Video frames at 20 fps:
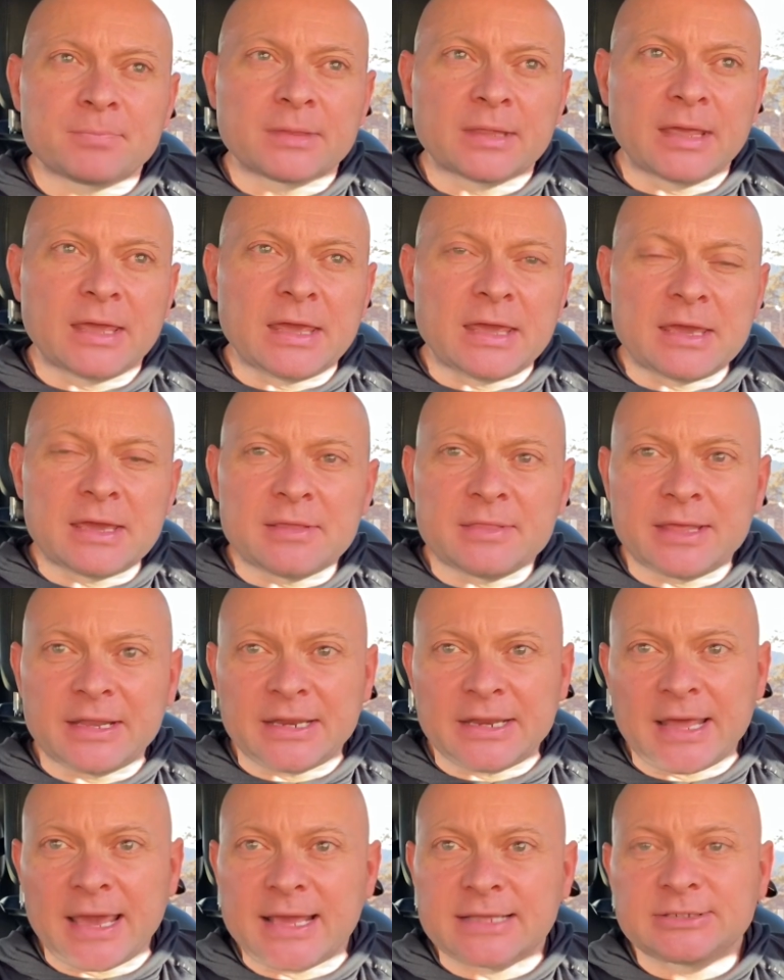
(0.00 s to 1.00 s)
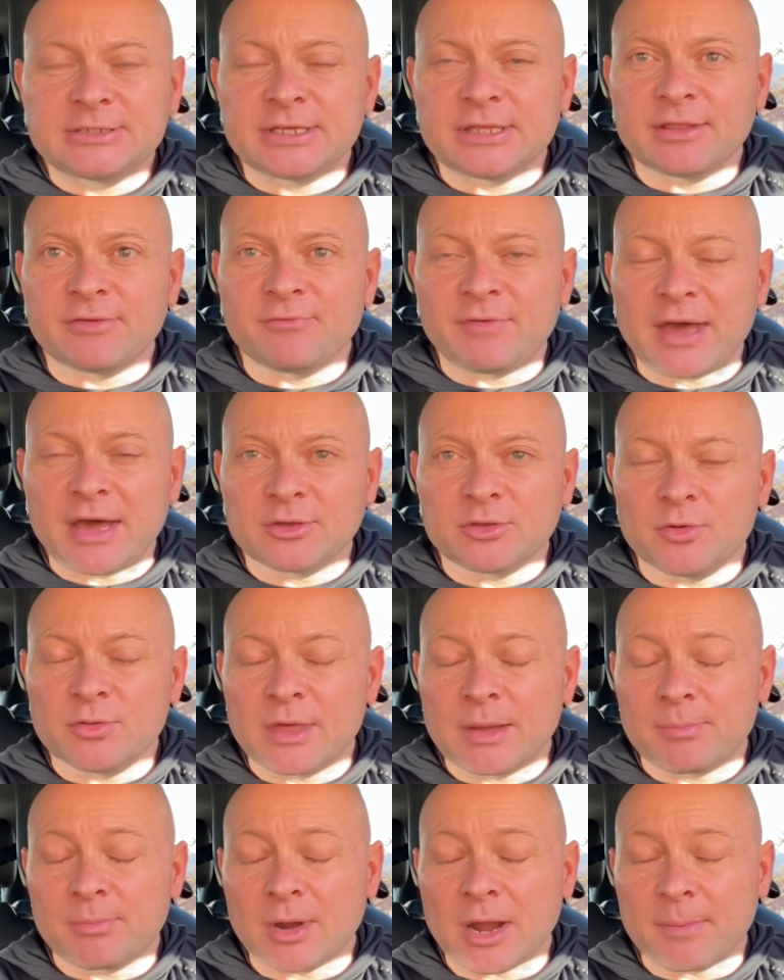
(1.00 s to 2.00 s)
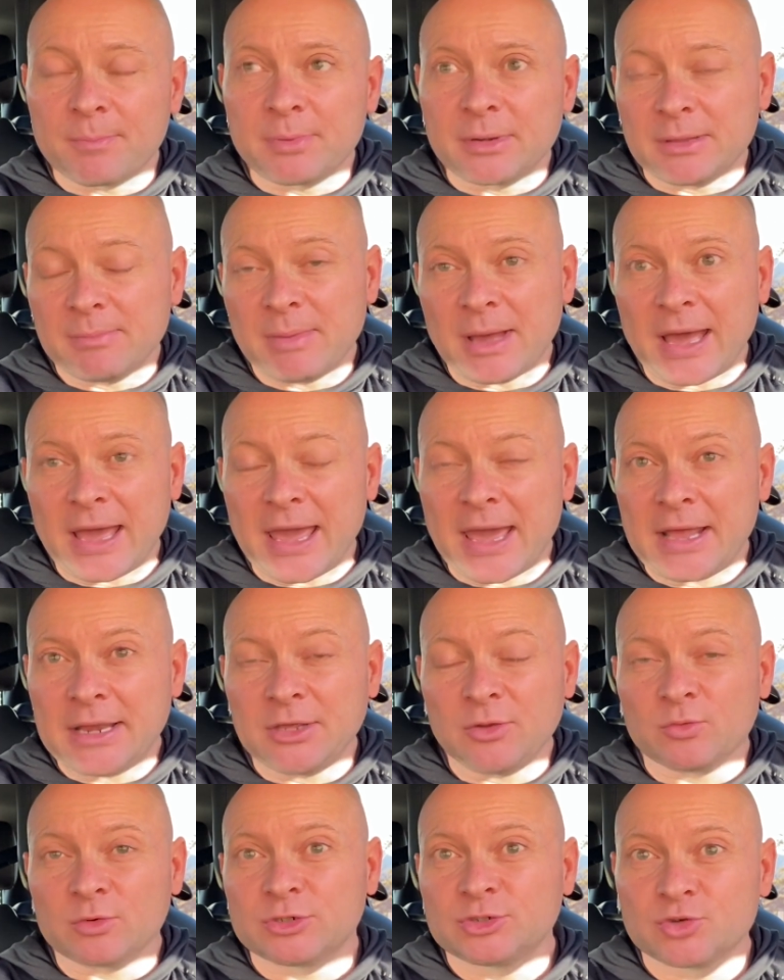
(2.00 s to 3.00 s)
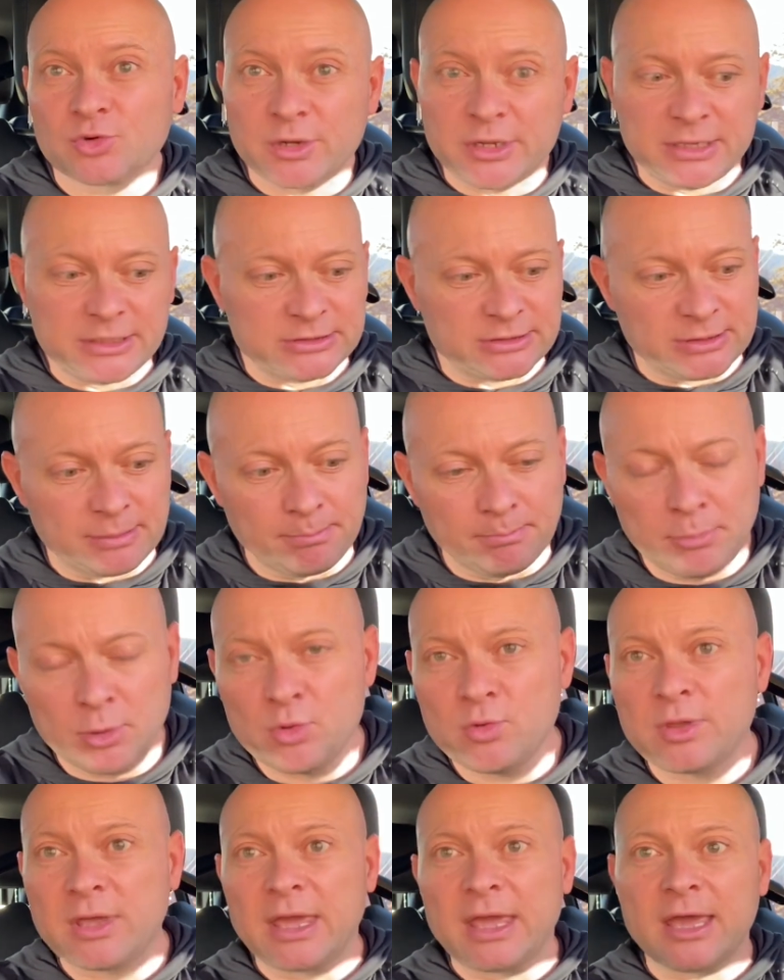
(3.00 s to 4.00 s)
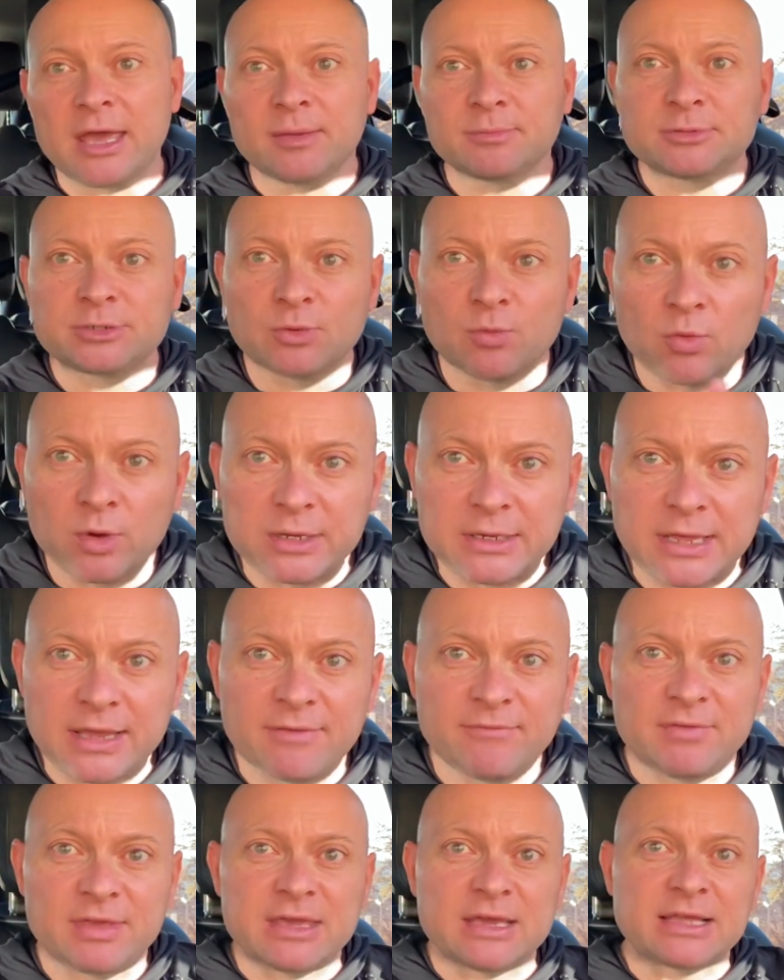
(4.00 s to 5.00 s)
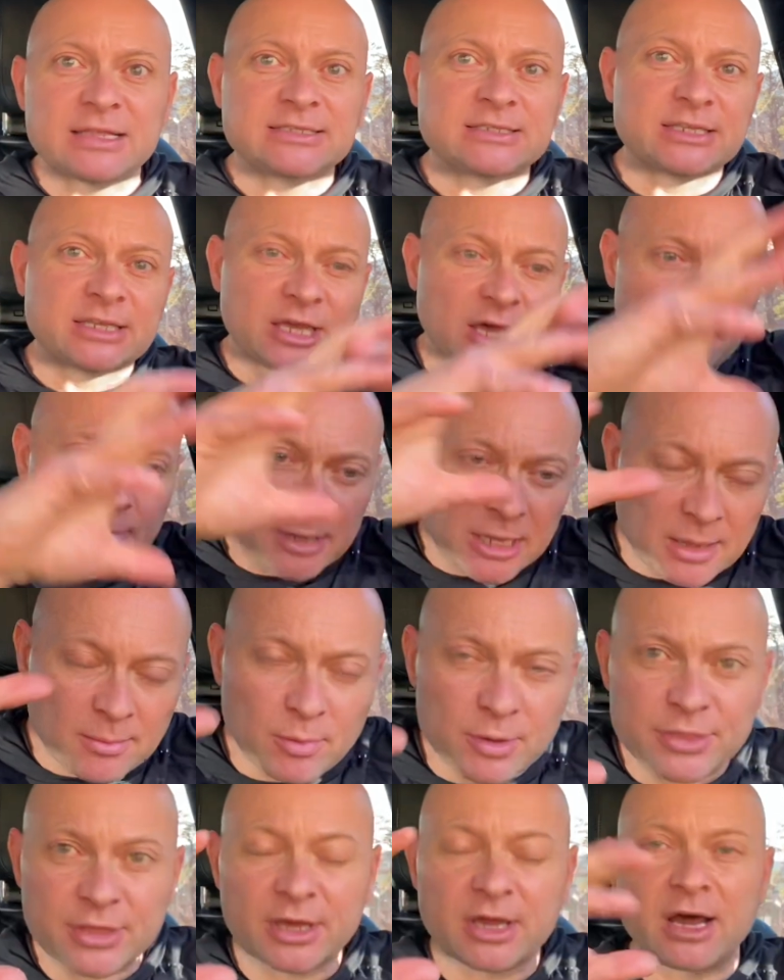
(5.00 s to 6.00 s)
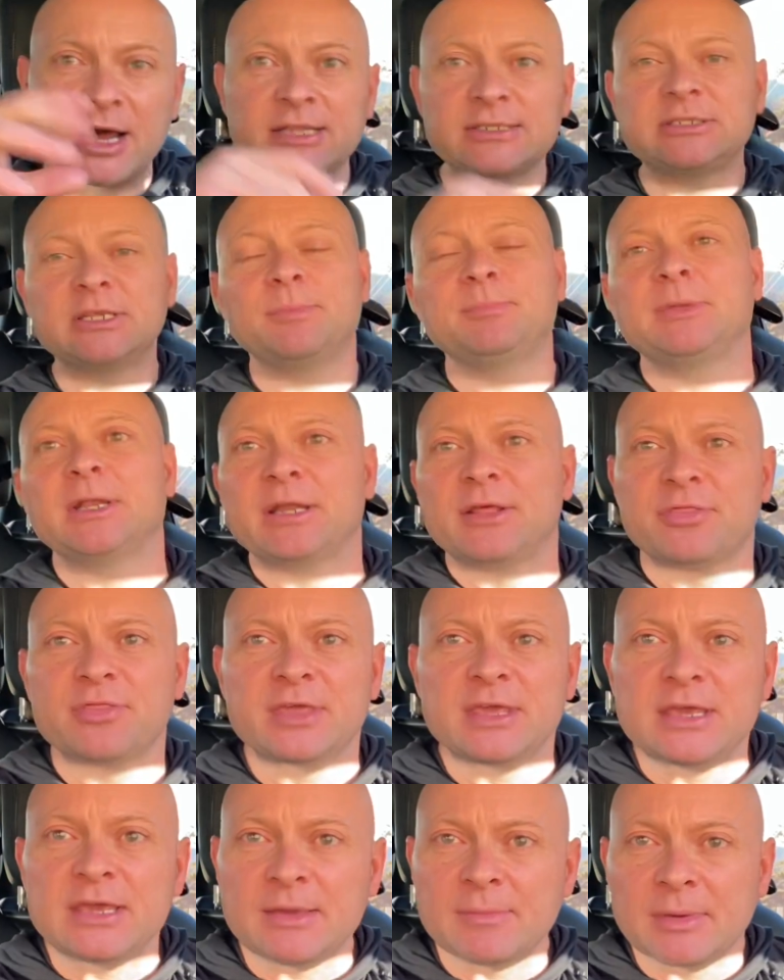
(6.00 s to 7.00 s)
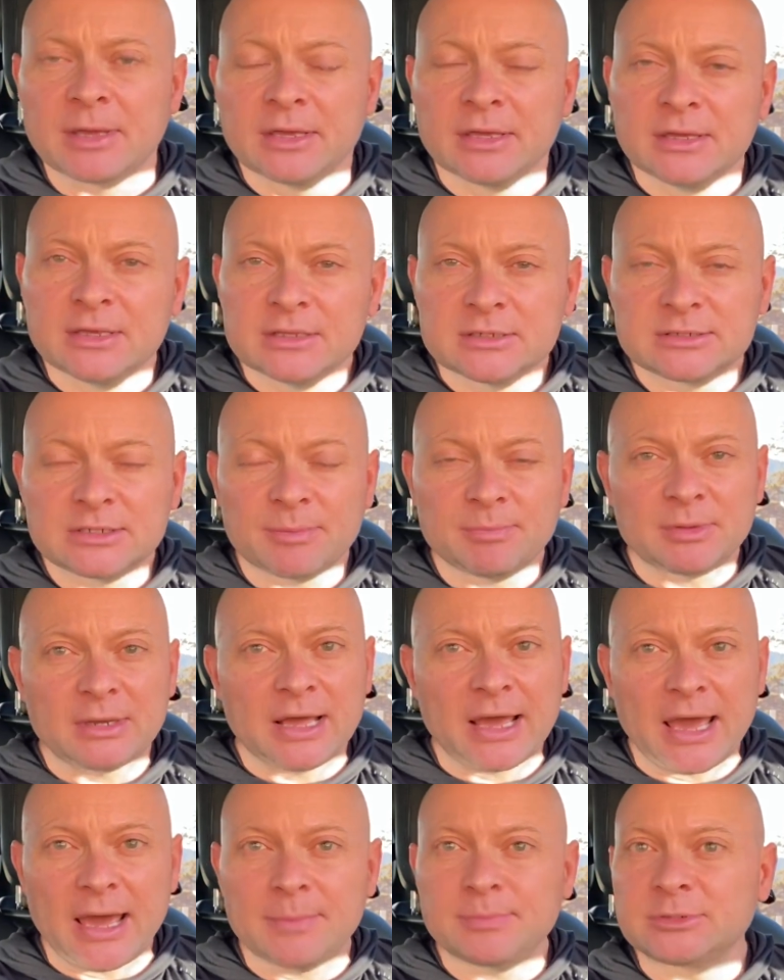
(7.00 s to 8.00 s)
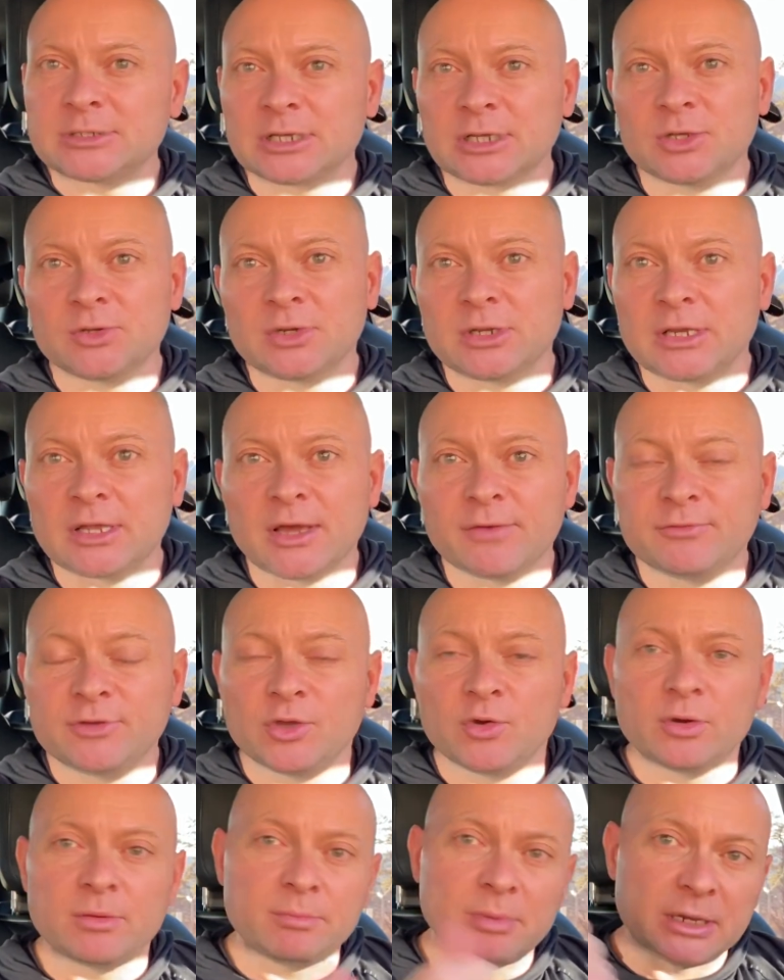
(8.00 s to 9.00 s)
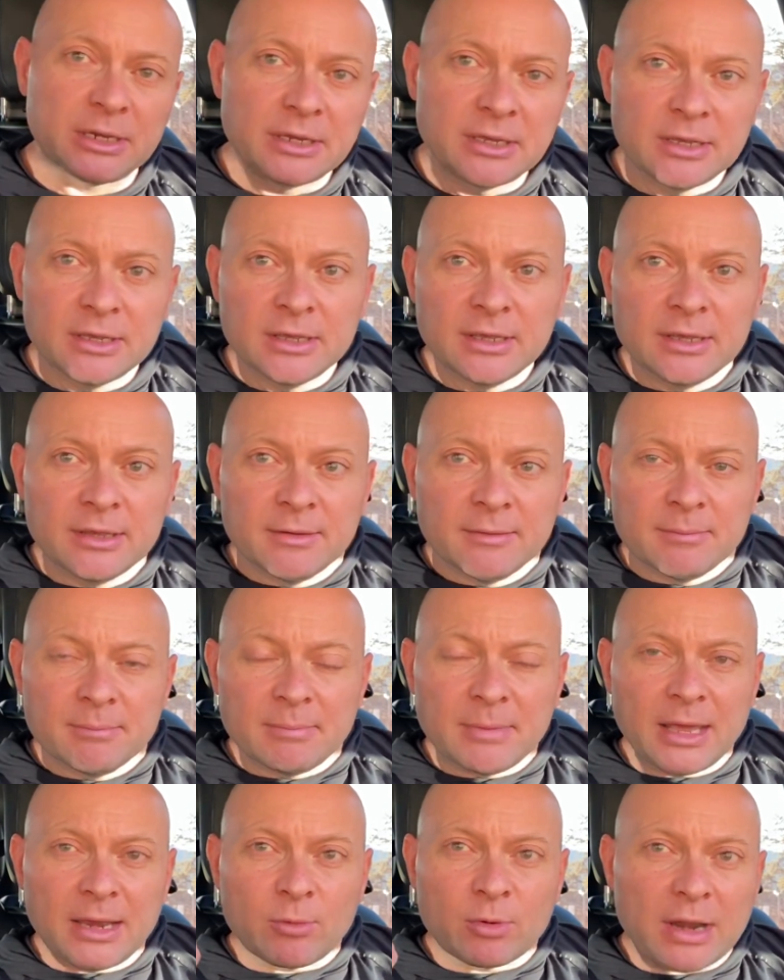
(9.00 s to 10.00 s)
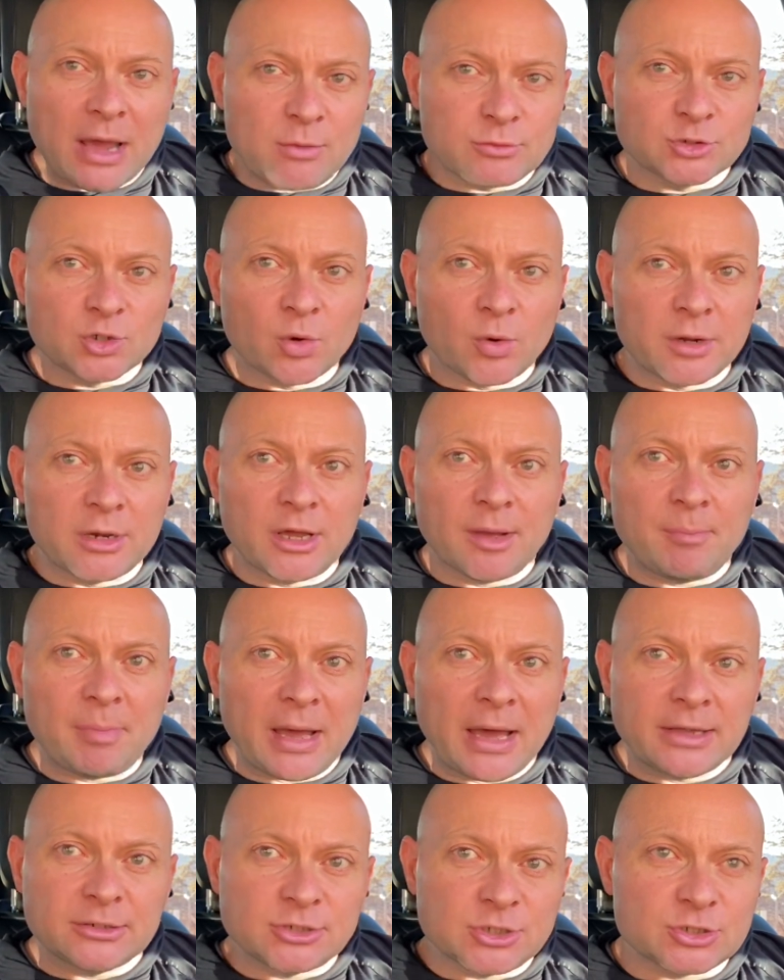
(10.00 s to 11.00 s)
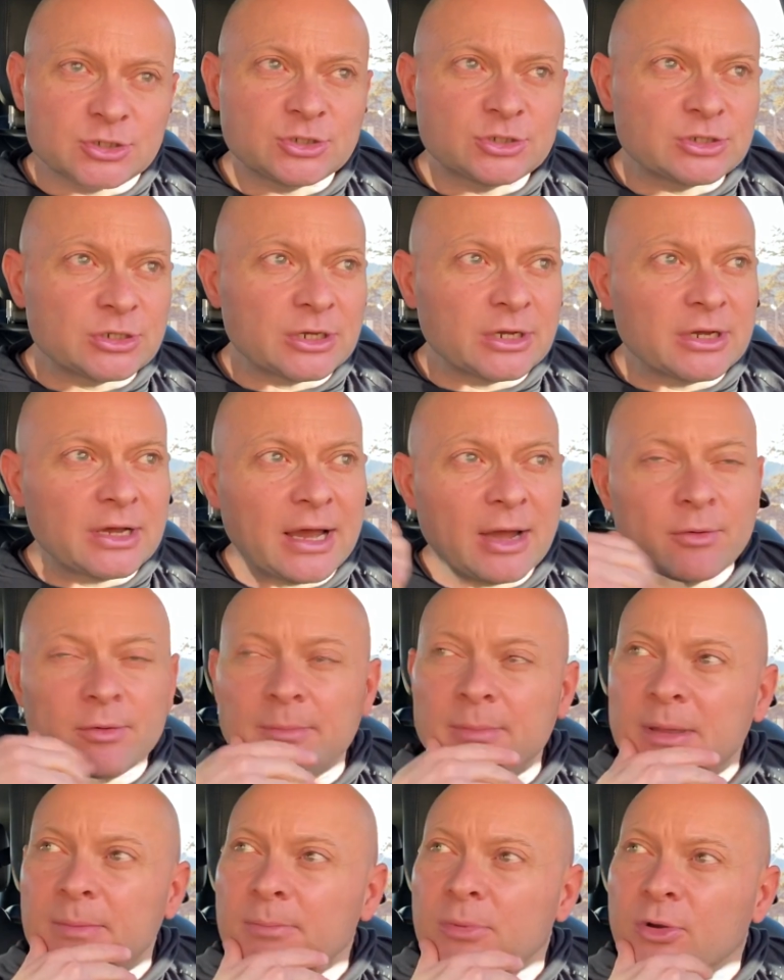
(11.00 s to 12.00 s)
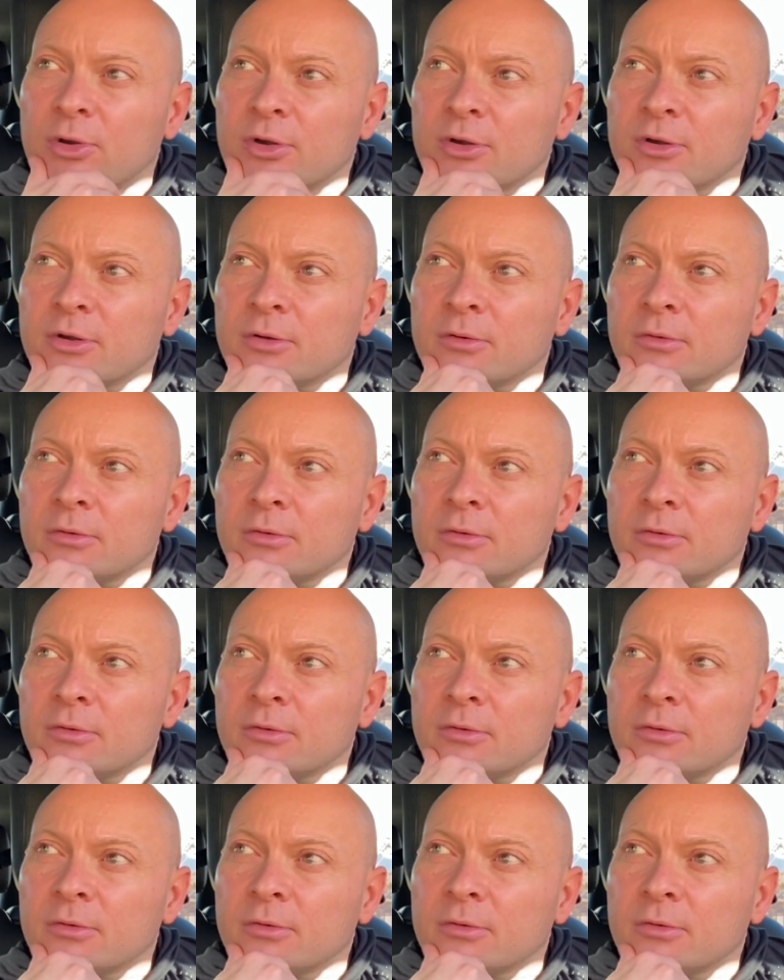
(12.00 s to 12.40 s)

and then enhancing the value of that property by adding retreats and boot camps and one day events, coming up with a concept and a theme, something I absolutely love doing. But man, when I was growing up, I just, uh, I remember